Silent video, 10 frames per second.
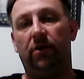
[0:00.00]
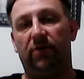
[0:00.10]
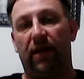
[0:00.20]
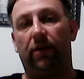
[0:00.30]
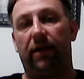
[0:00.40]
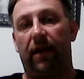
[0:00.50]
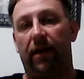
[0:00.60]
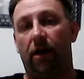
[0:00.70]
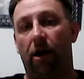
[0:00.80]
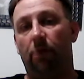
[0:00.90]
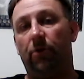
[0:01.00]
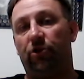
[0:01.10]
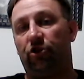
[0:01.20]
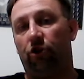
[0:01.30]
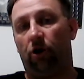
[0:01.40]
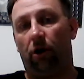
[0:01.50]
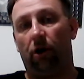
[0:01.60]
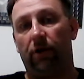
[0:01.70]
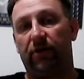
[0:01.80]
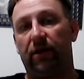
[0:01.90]
delegate how much
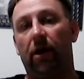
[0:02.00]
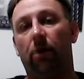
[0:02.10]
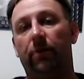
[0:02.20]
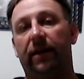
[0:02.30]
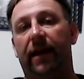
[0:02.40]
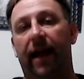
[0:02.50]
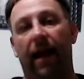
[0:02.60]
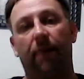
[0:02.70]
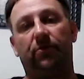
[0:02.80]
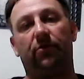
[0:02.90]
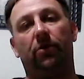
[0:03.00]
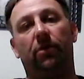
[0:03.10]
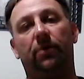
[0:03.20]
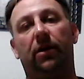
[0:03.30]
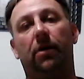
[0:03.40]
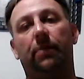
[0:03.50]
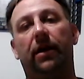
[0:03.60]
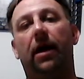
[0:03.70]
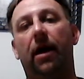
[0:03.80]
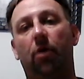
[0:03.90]
current and how many amps are going to be
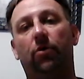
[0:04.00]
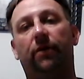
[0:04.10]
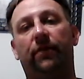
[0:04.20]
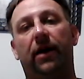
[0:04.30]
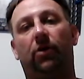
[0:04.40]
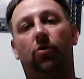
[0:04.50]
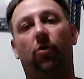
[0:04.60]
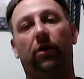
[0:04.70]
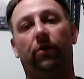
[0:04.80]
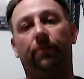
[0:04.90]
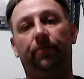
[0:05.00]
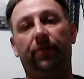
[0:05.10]
coming out of that coil.